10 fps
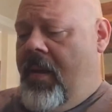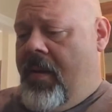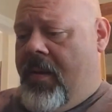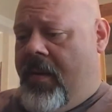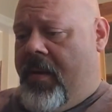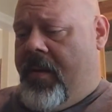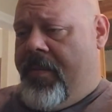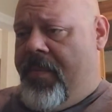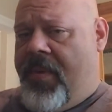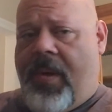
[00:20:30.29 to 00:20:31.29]

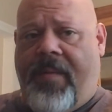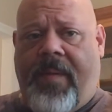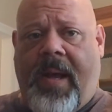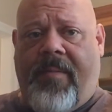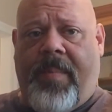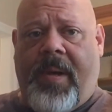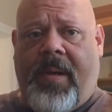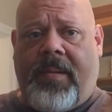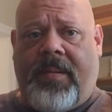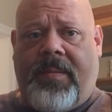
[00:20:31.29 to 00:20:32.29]

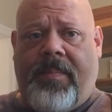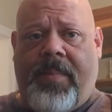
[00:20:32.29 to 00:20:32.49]
$35.